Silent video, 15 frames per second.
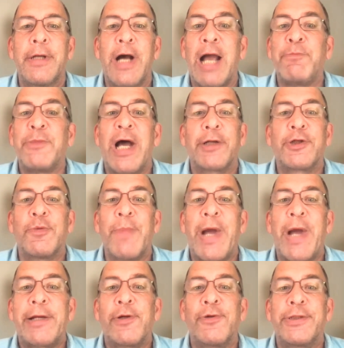I'm Dr.
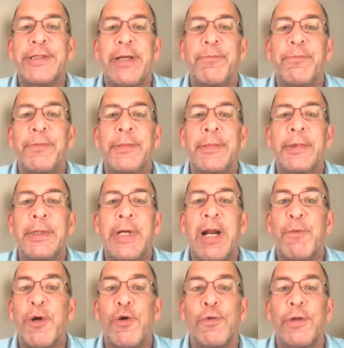Michael Dim, and
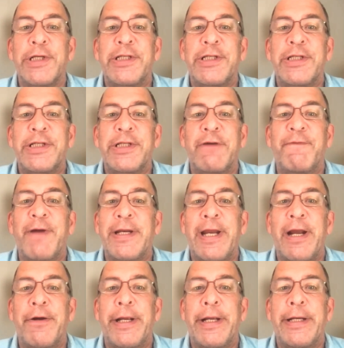I'm a holistic
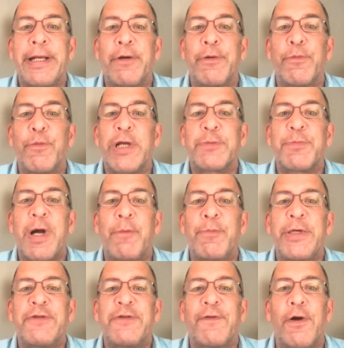veterinarian here in West Palm
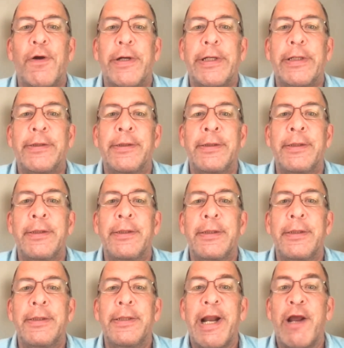Beach, Florida,
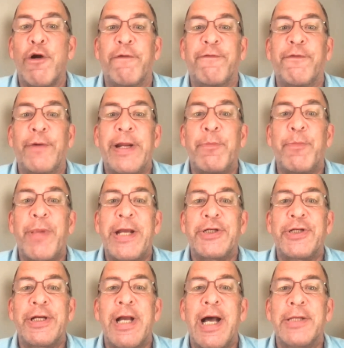and I offer
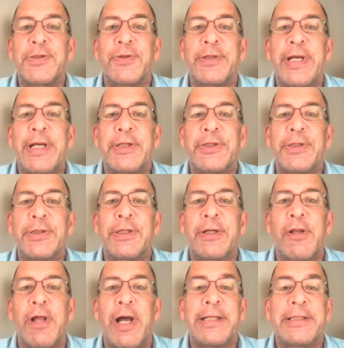inpatient consultations to
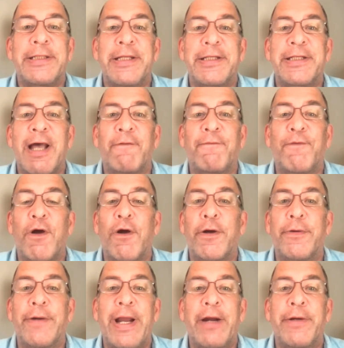clients in the South
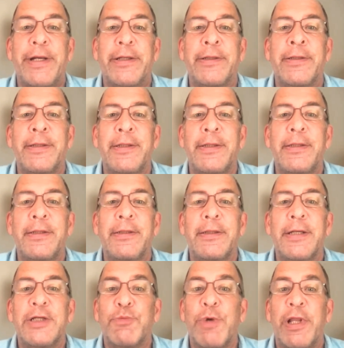Florida area,
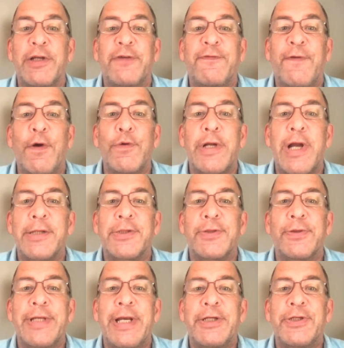as well as phone
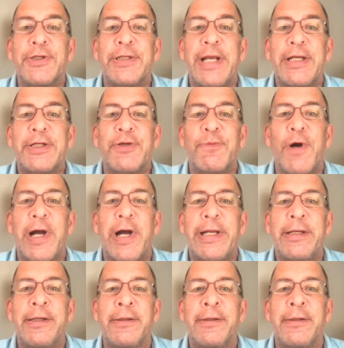consultations nationwide.